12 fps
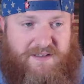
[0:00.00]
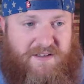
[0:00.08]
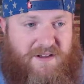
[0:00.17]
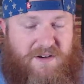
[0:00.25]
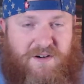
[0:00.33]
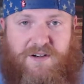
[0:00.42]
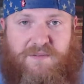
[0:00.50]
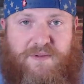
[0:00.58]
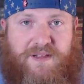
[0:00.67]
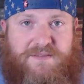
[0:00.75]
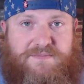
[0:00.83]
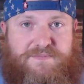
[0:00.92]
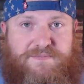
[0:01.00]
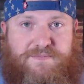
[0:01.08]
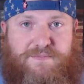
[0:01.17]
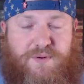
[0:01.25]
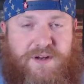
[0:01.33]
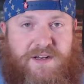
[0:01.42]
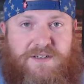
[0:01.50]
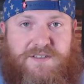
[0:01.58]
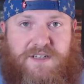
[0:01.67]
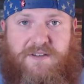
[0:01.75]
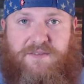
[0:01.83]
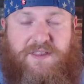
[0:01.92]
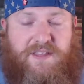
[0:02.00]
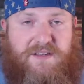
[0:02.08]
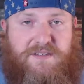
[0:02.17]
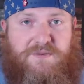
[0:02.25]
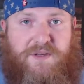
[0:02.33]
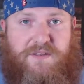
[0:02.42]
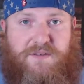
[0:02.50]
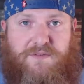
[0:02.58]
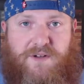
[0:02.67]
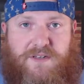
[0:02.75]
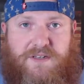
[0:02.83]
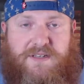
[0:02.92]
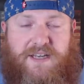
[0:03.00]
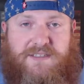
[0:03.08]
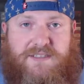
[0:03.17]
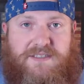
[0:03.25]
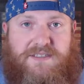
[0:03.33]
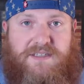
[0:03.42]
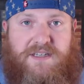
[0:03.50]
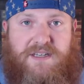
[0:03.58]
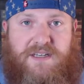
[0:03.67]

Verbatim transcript: heart and my prayers and everything is with Uvalde, Texas.